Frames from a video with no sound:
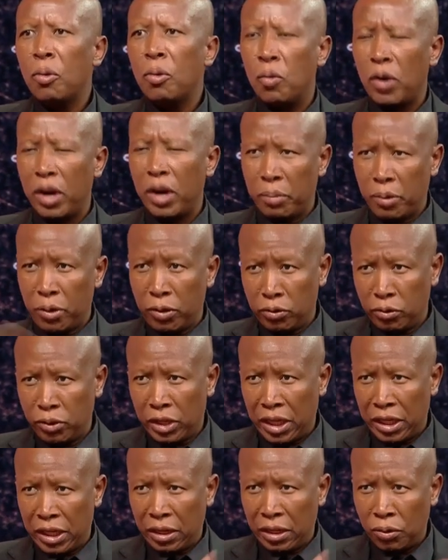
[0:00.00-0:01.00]
what brought
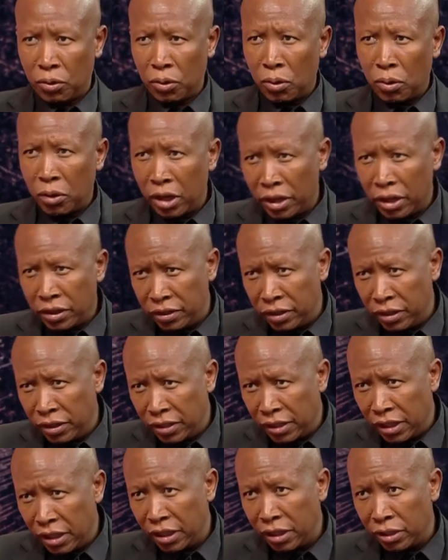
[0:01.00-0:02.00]
together no longer
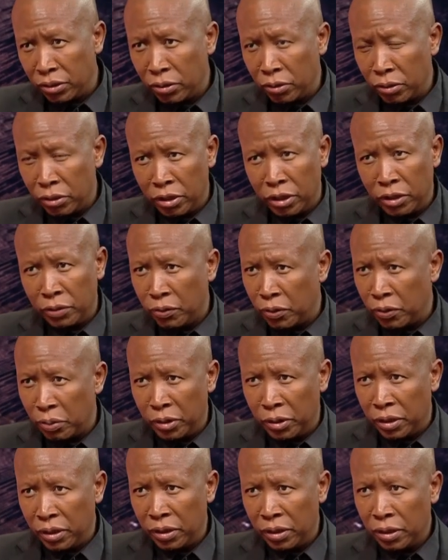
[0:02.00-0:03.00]
exists, and there's no need for
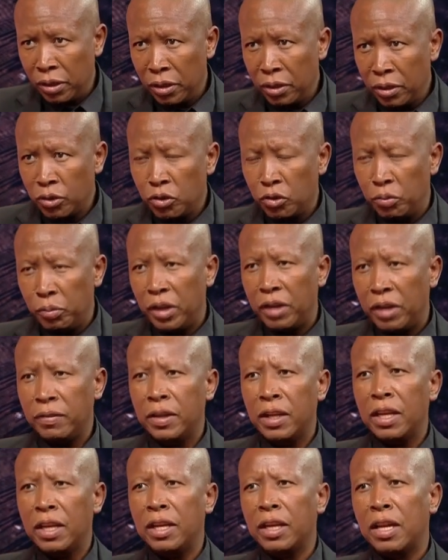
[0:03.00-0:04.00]
me to be
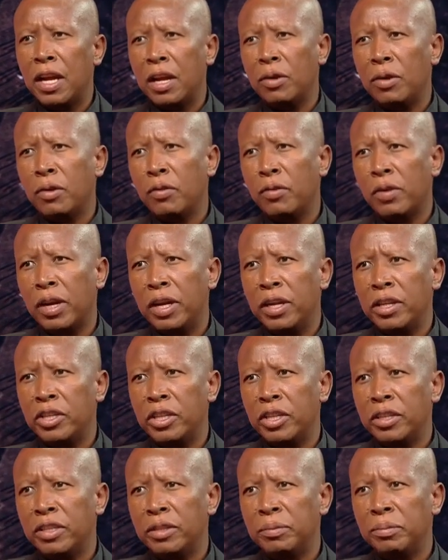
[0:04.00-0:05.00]
having any kind of
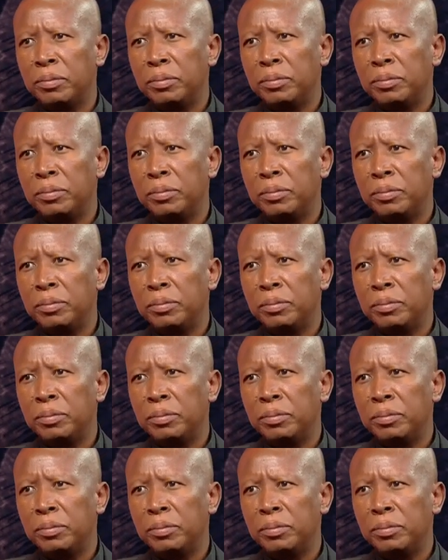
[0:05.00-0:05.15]
relationship.